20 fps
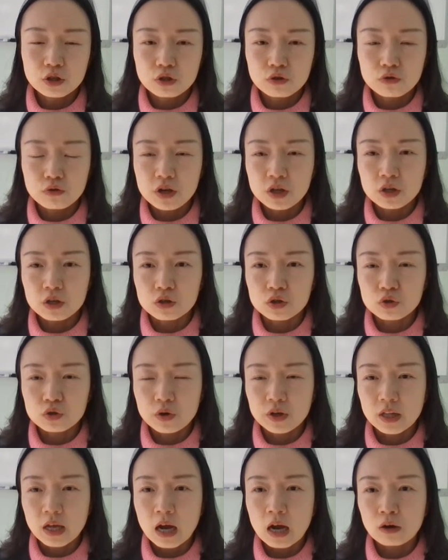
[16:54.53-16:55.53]
to
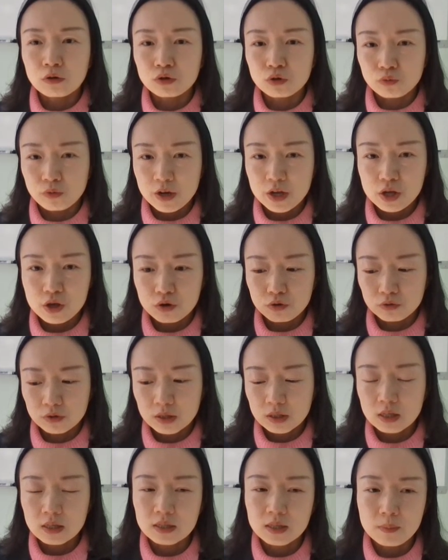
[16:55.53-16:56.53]
illustrate how do we
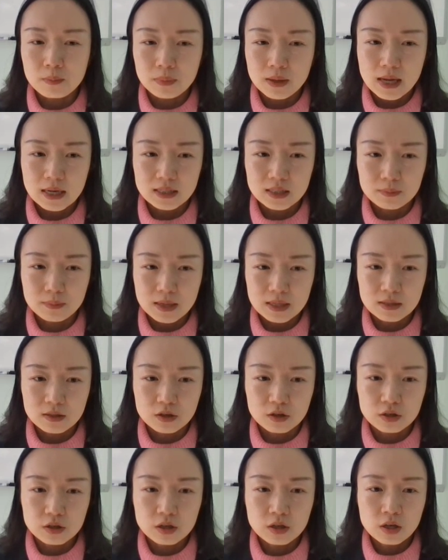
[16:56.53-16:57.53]
use the Simplex
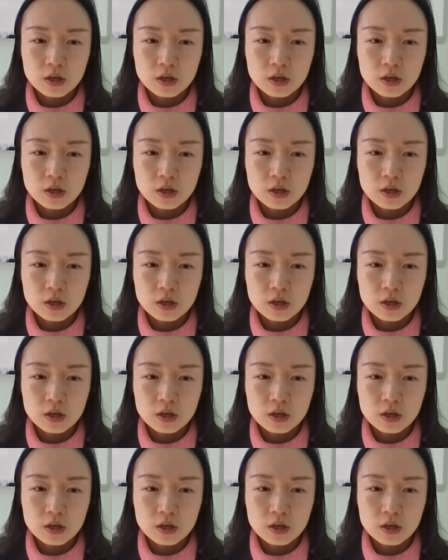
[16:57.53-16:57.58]
method.